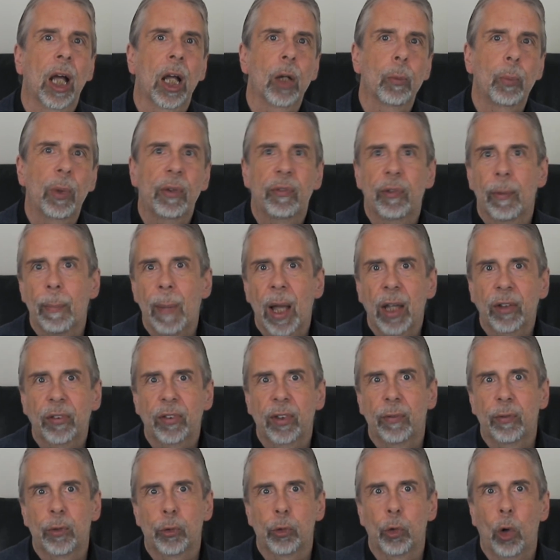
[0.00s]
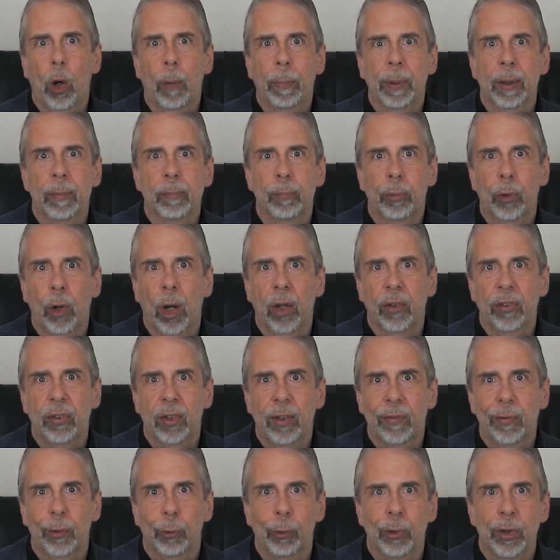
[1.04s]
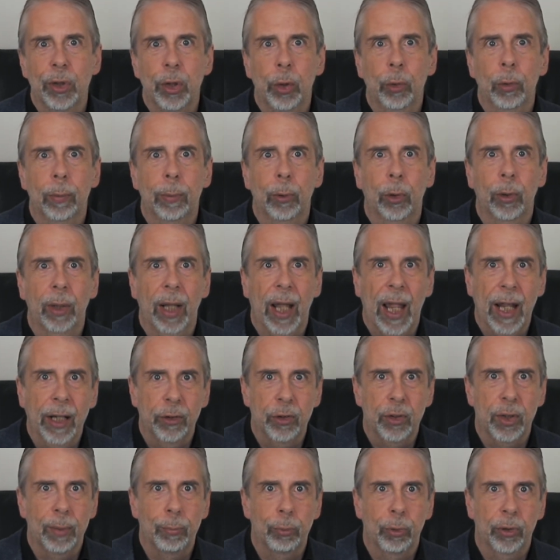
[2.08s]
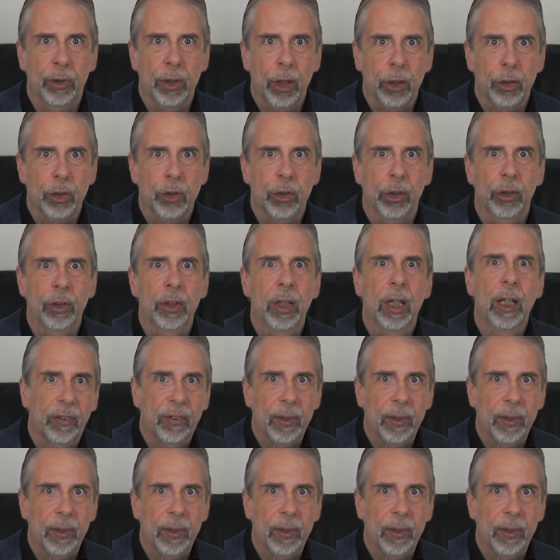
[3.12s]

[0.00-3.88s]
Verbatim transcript: And with a massive drop in prices for renewable energy production,